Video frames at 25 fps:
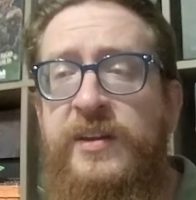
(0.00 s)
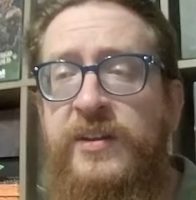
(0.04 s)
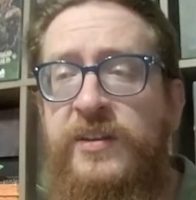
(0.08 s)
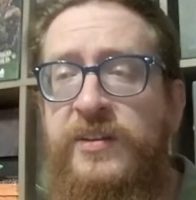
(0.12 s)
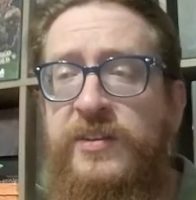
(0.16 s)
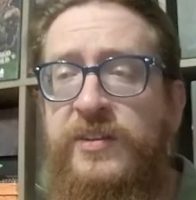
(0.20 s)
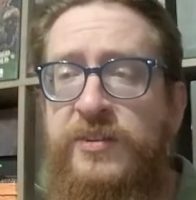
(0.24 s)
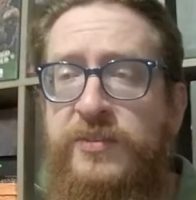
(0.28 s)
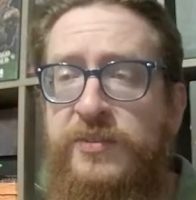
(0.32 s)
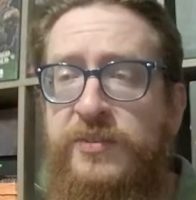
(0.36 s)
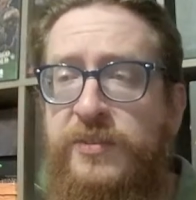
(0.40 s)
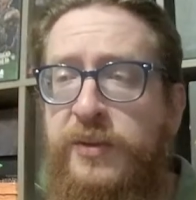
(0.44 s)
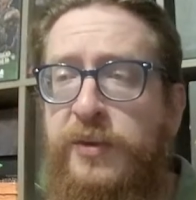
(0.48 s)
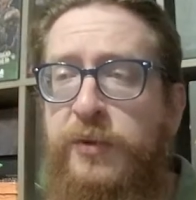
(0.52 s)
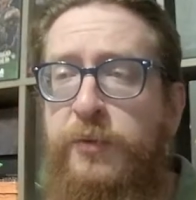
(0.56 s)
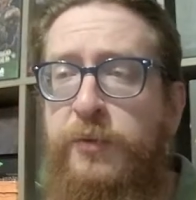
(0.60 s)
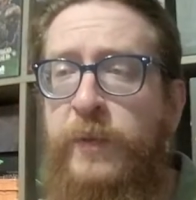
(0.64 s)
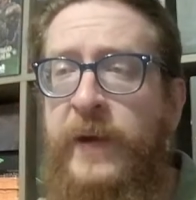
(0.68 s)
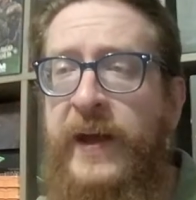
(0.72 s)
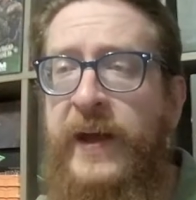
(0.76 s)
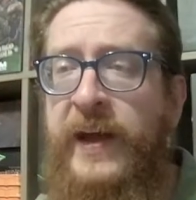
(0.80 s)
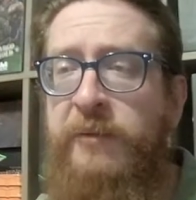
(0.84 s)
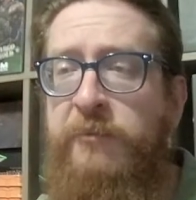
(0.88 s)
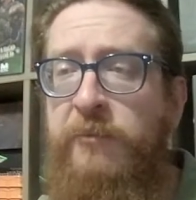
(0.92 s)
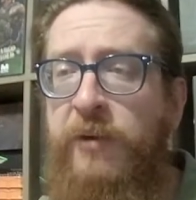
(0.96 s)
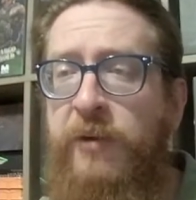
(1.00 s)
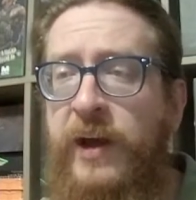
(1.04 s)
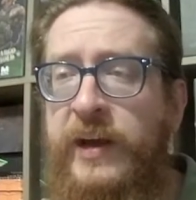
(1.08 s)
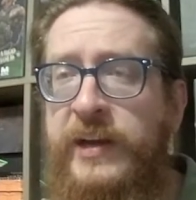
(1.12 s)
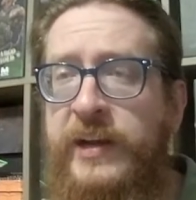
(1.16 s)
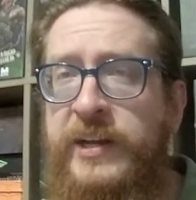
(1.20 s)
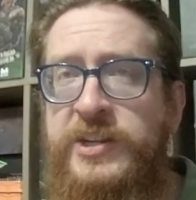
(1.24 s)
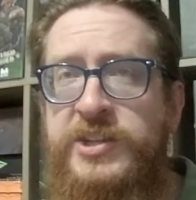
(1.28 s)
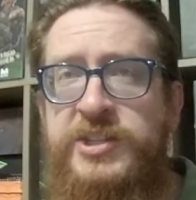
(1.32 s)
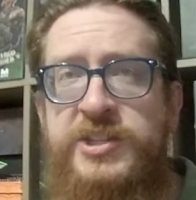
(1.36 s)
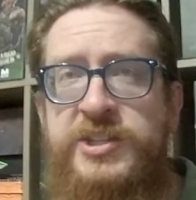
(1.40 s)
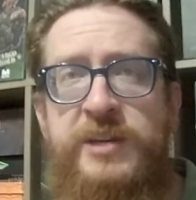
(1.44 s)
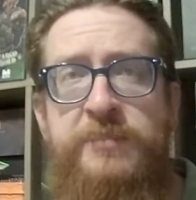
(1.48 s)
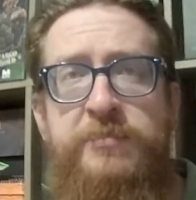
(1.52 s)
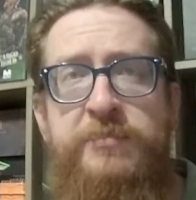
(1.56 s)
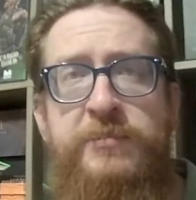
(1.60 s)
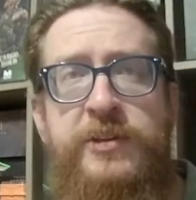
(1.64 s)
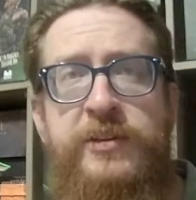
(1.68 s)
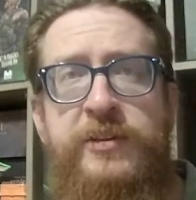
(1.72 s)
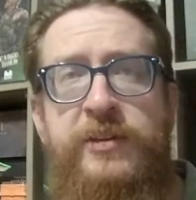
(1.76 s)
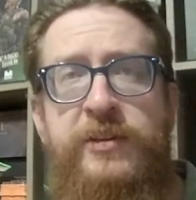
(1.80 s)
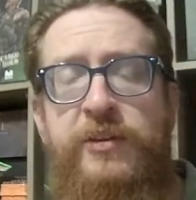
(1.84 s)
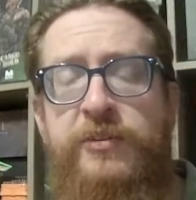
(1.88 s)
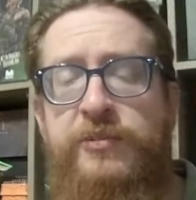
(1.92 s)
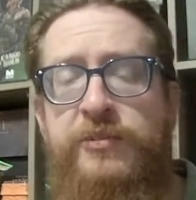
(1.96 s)
your little rat rocket ship to
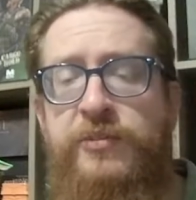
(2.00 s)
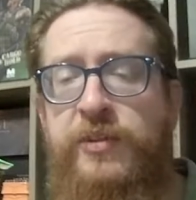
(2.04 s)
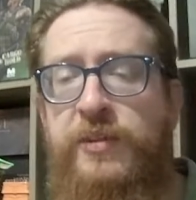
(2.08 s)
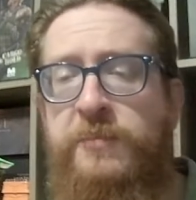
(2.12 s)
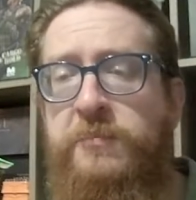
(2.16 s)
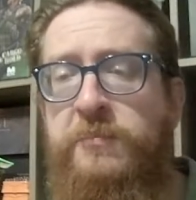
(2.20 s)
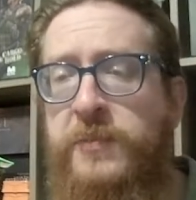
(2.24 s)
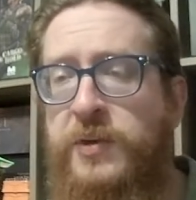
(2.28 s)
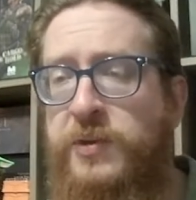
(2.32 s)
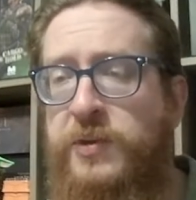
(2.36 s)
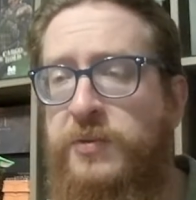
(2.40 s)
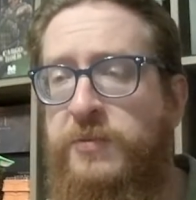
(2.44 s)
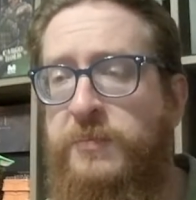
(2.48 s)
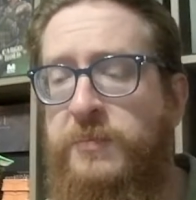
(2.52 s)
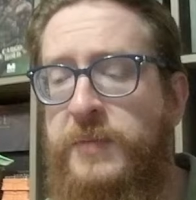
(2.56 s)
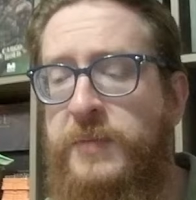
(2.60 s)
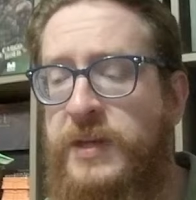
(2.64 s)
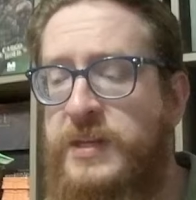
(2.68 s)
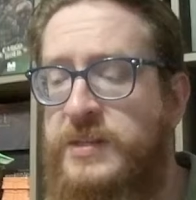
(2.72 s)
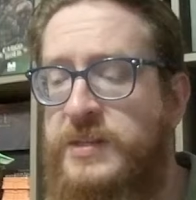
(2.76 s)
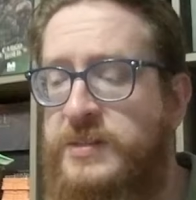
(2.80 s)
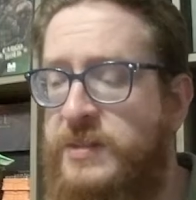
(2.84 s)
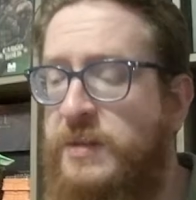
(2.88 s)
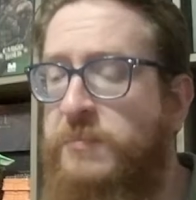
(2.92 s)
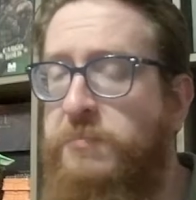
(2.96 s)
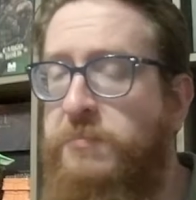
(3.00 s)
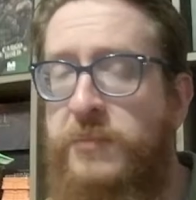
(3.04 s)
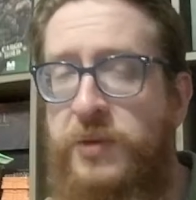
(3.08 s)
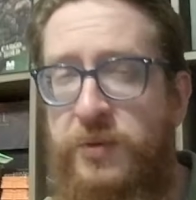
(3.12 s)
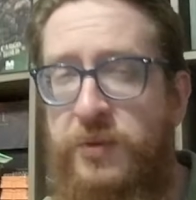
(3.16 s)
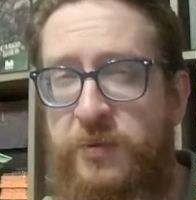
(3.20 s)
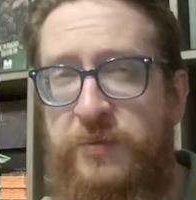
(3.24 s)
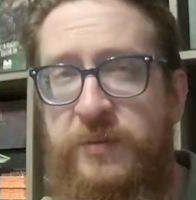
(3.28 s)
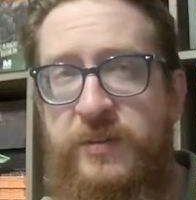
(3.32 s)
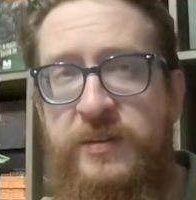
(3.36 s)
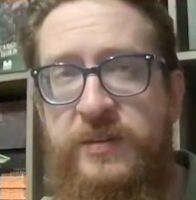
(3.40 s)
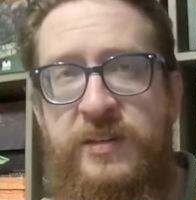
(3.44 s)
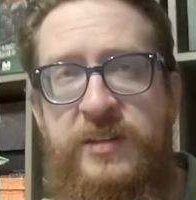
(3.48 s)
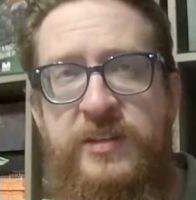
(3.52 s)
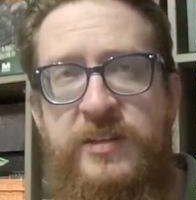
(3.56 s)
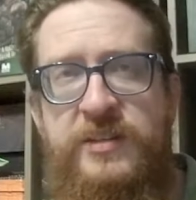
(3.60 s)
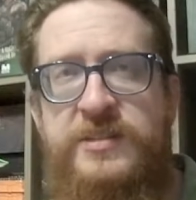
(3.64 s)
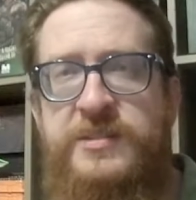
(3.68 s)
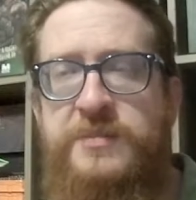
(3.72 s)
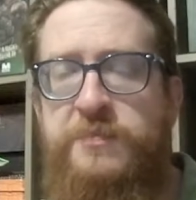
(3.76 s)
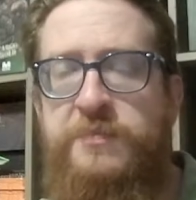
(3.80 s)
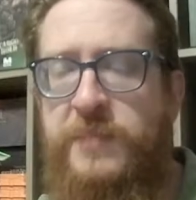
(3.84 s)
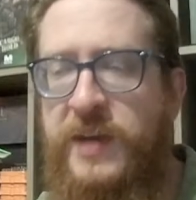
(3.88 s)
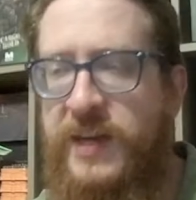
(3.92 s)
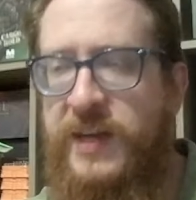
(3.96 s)
go to the moon, because the moon is
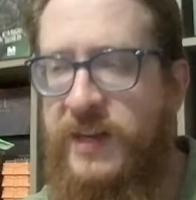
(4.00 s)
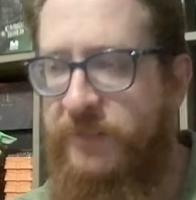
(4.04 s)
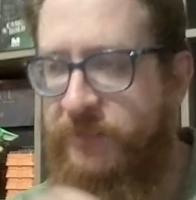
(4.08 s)
made of